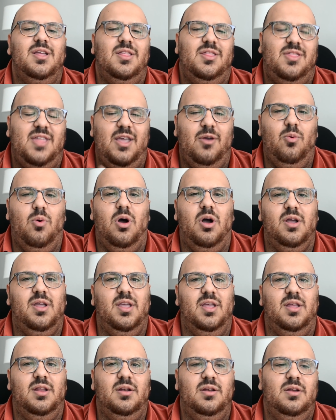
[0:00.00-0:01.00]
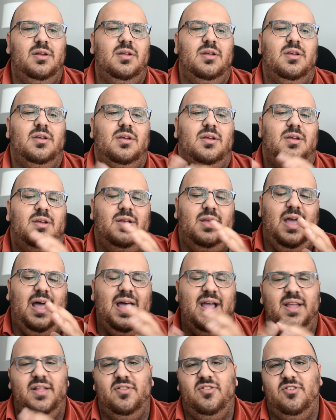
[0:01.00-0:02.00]
they walk in,
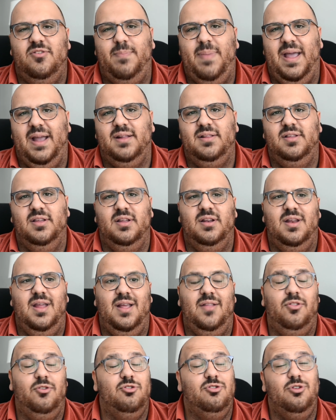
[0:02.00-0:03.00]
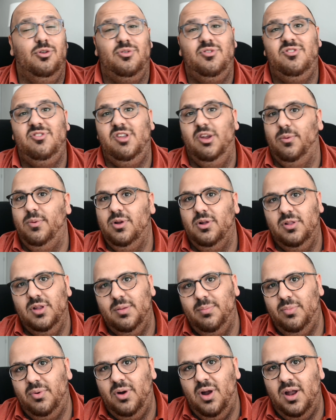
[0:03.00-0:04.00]
I inspect it, and there's no serial
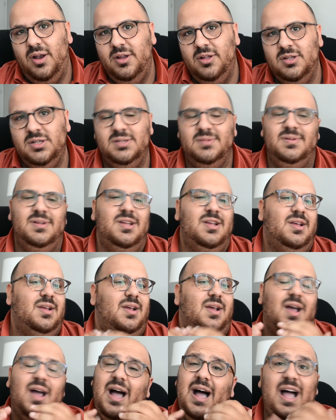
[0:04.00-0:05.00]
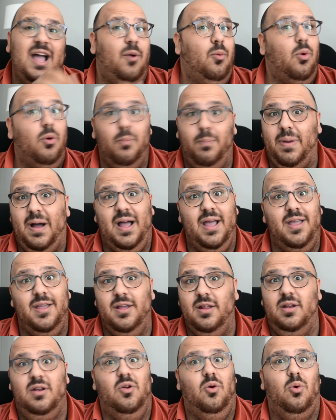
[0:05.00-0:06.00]
number on it, I won't buy it.